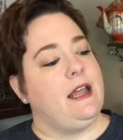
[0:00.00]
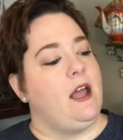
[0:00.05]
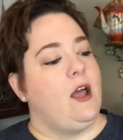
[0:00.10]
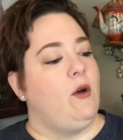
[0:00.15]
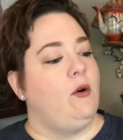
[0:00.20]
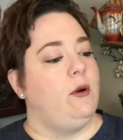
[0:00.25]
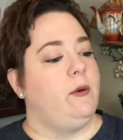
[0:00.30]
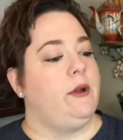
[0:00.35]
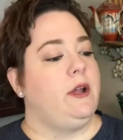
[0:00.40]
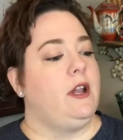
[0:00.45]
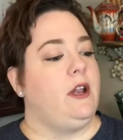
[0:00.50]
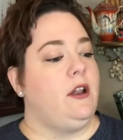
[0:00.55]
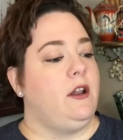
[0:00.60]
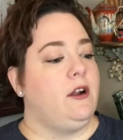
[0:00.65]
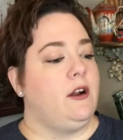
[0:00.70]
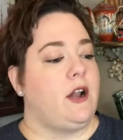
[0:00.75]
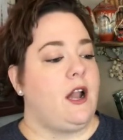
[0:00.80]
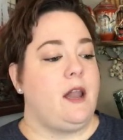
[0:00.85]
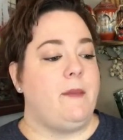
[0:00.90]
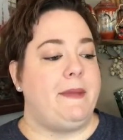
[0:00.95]
where we're going to
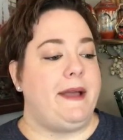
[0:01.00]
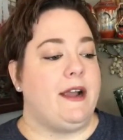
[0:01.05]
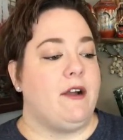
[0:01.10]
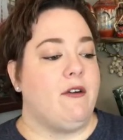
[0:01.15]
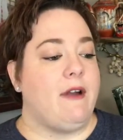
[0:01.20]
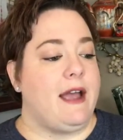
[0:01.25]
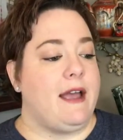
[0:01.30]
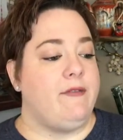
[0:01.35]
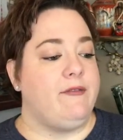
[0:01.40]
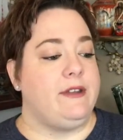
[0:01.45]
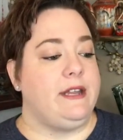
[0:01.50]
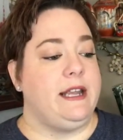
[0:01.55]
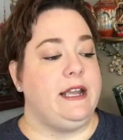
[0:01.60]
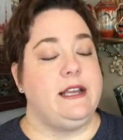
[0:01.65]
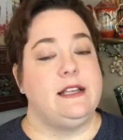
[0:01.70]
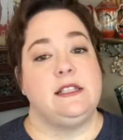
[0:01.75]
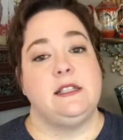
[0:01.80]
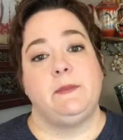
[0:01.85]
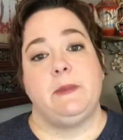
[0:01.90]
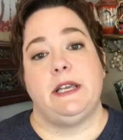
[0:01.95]
learn all about crafting,
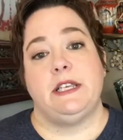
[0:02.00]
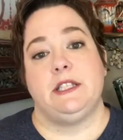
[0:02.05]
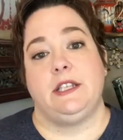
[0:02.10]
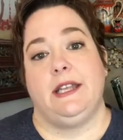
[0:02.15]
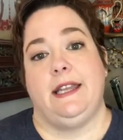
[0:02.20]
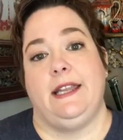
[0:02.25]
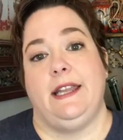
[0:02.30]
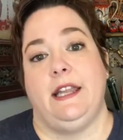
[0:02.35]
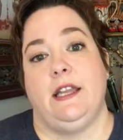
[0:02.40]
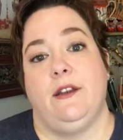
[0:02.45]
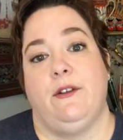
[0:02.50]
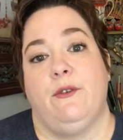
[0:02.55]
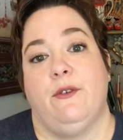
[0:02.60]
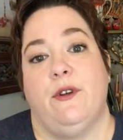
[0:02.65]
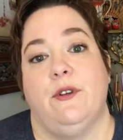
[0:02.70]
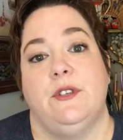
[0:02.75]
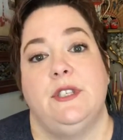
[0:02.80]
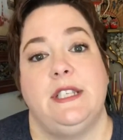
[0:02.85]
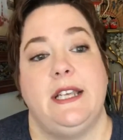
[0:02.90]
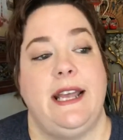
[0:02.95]
especially knit and
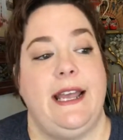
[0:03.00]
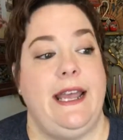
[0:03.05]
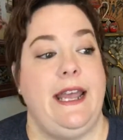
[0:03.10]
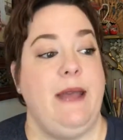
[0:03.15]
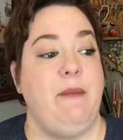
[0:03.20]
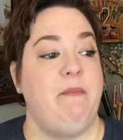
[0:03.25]
crochet.